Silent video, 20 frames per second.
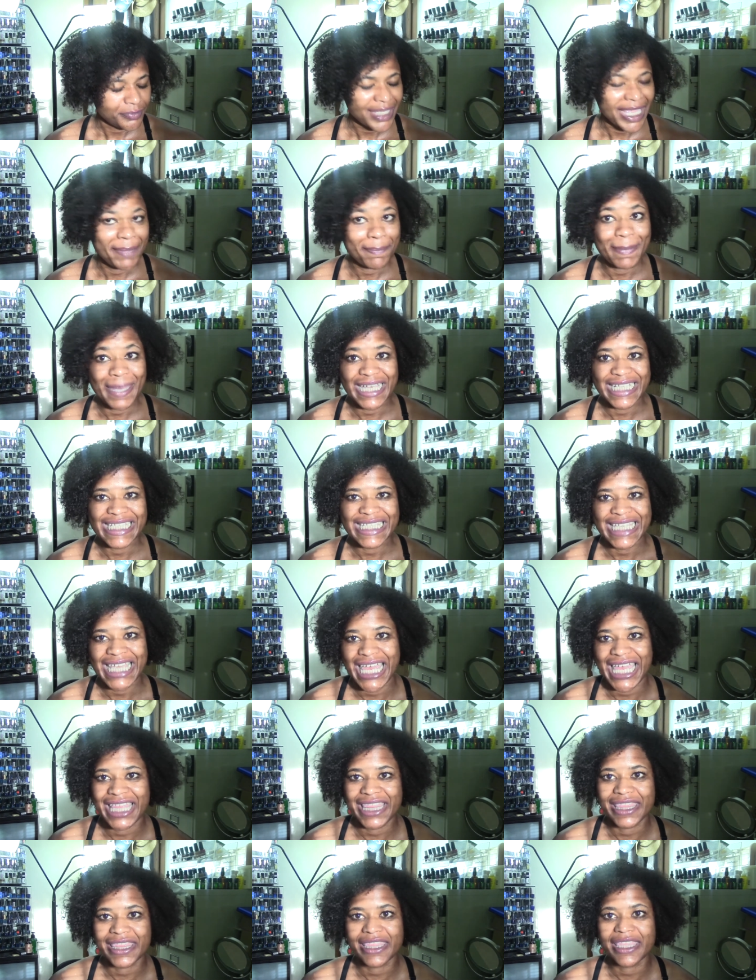
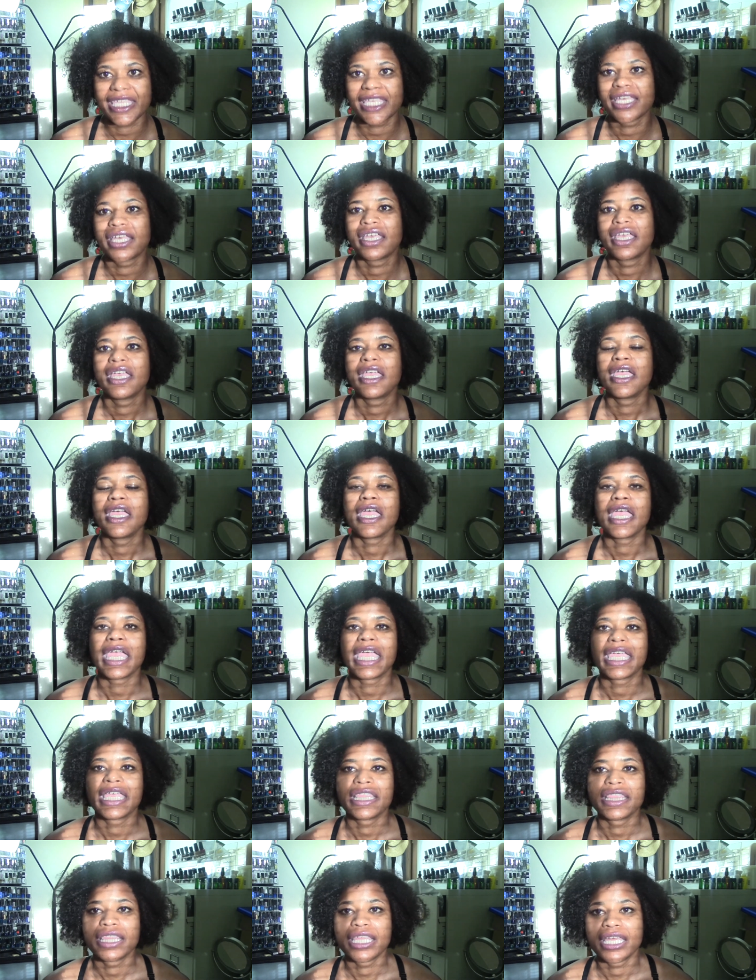10th,
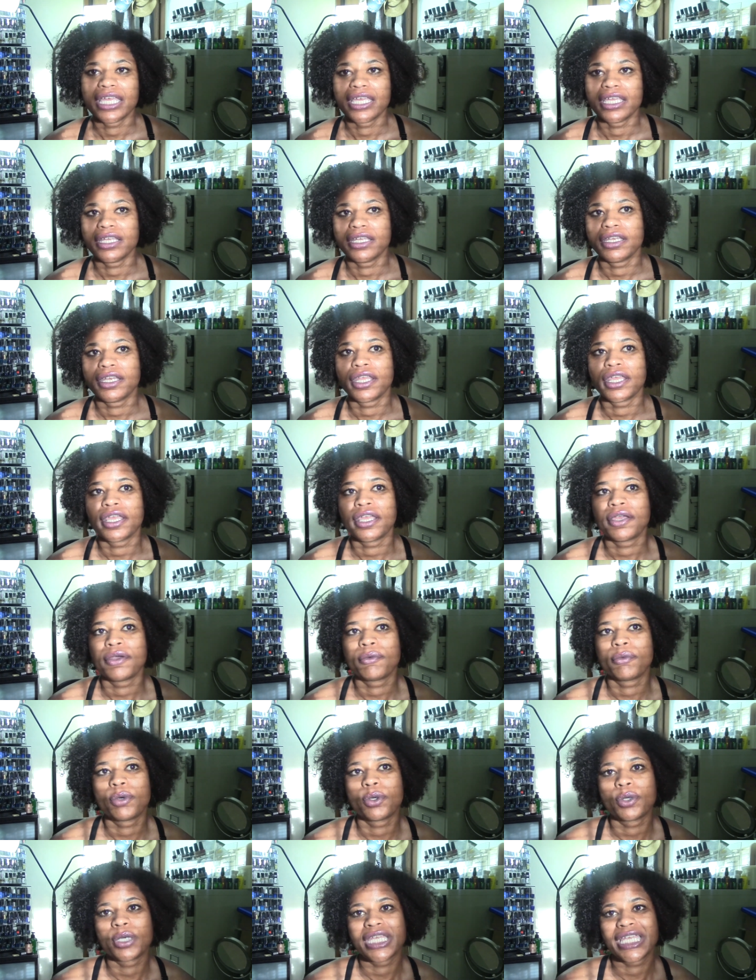and then it
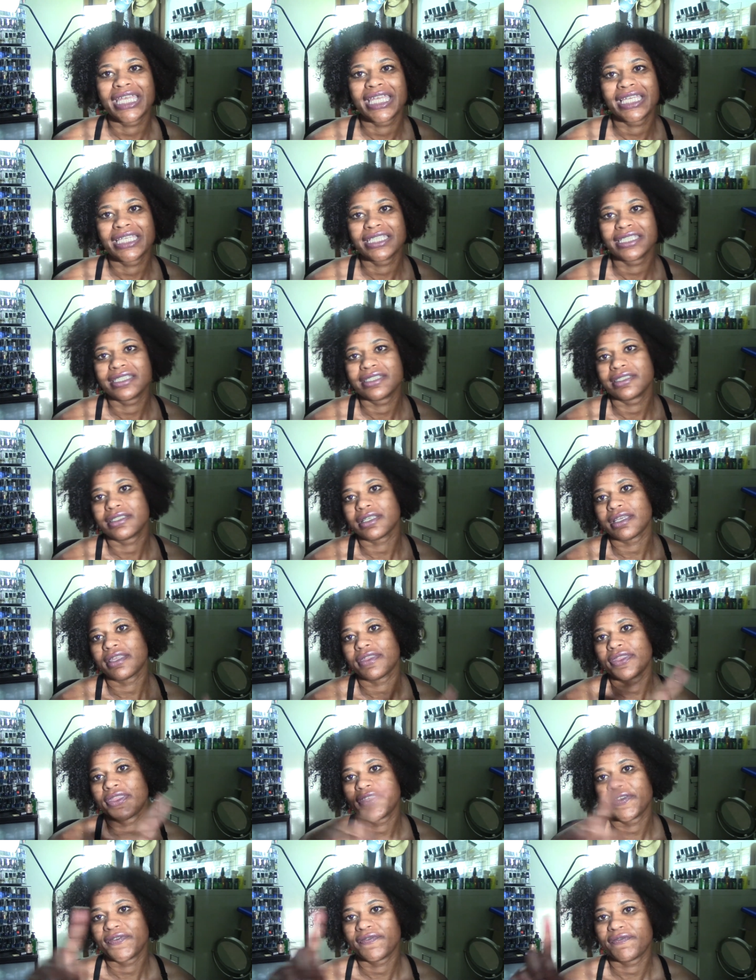will end
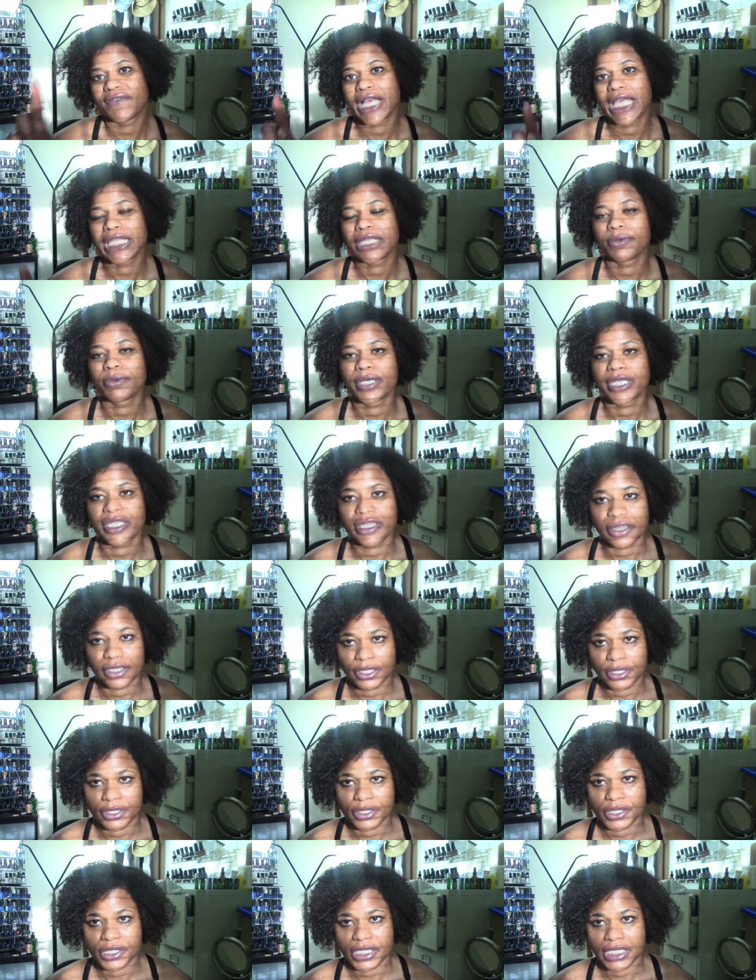the following
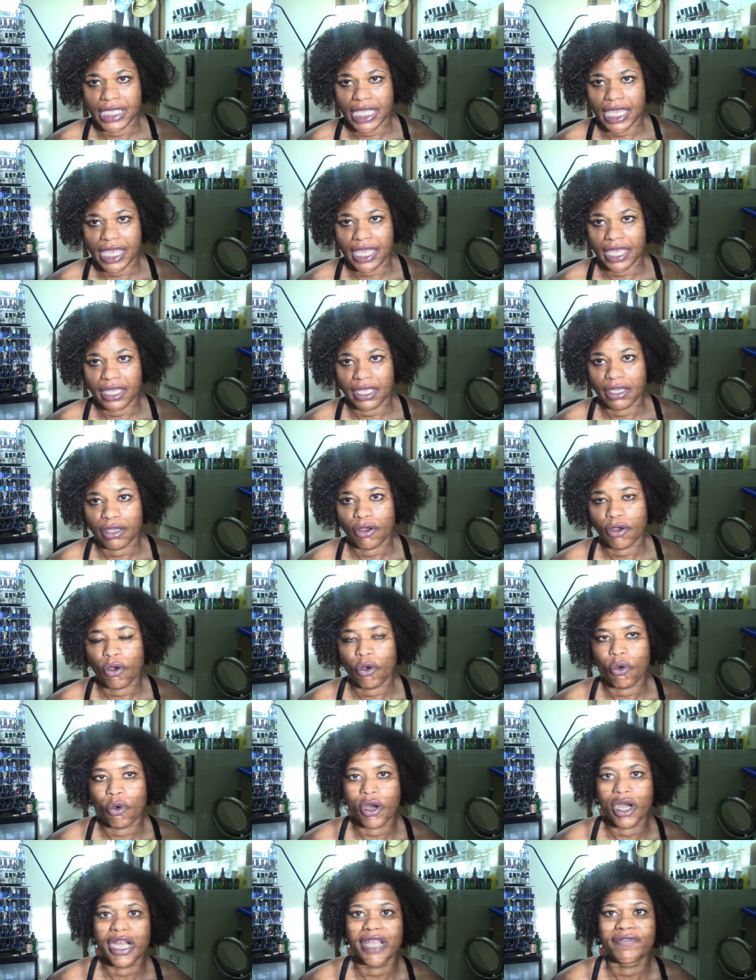Thursday,
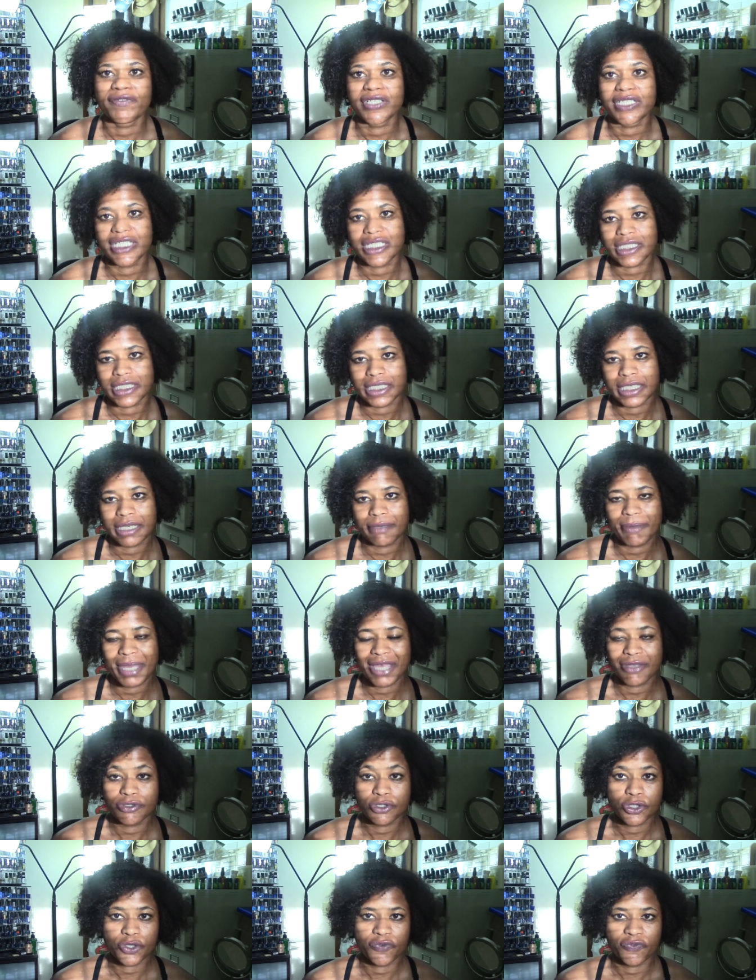or if it doesn't come out
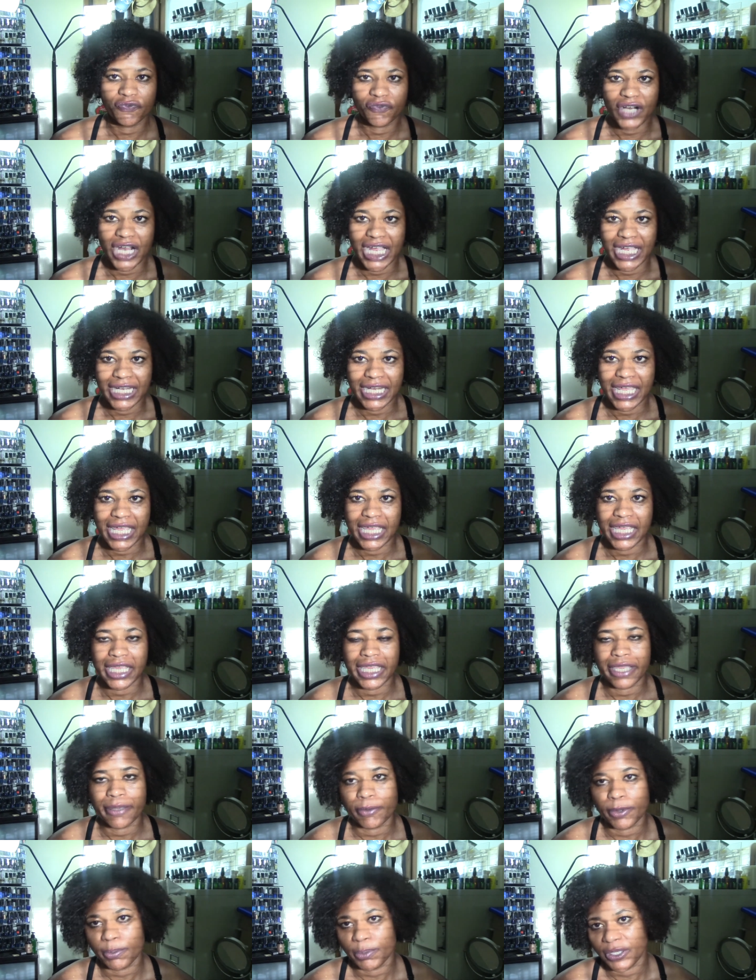until Friday,
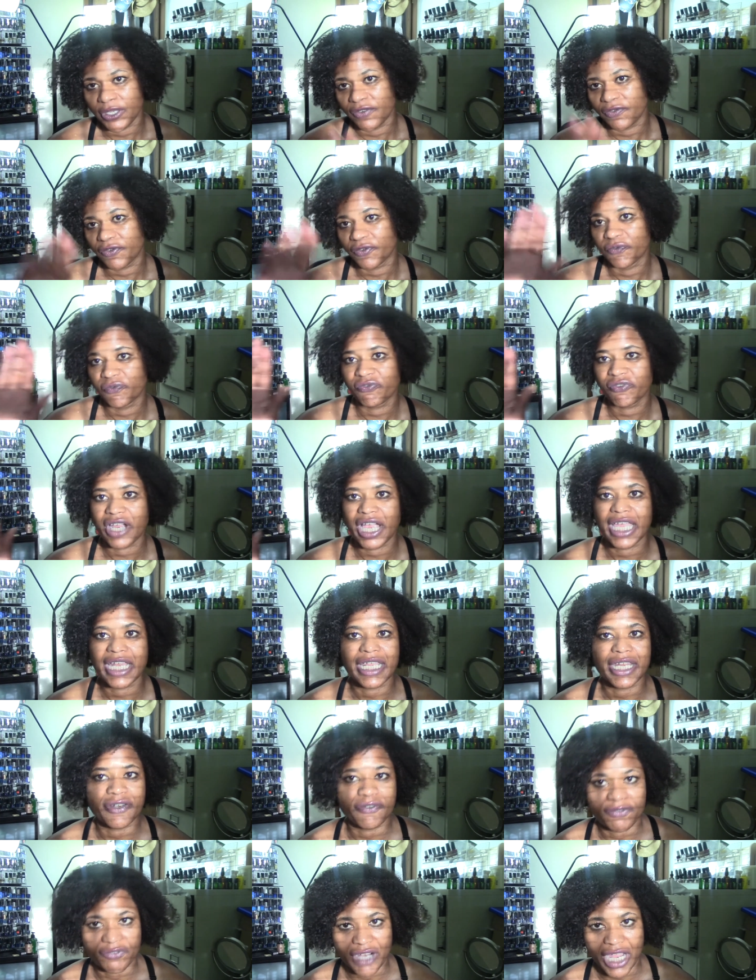it will be from Friday
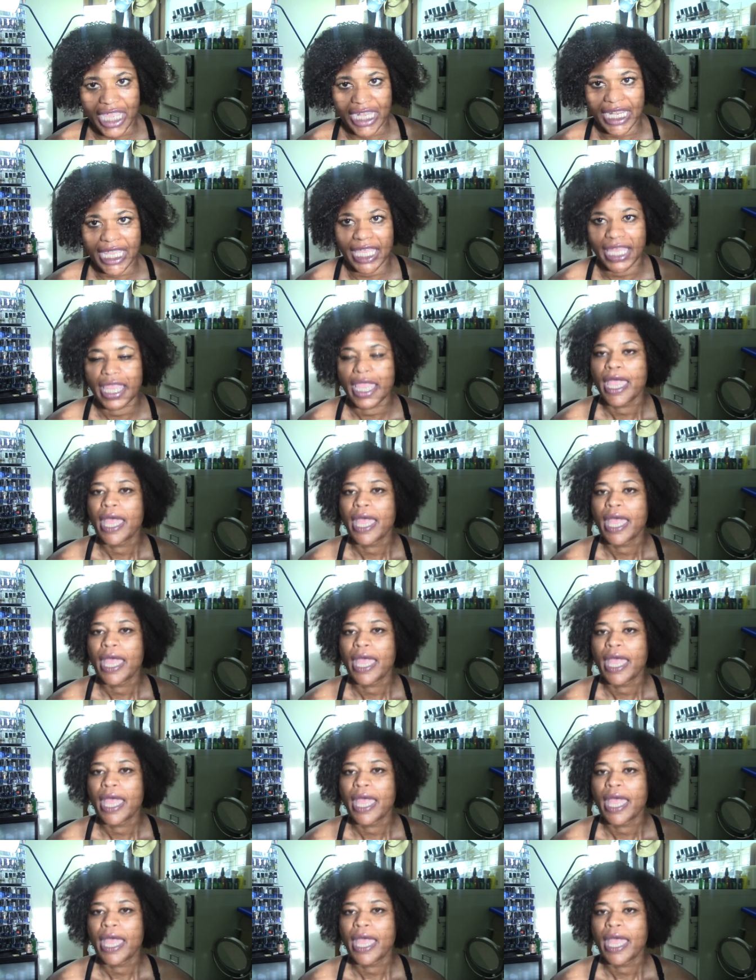to Friday.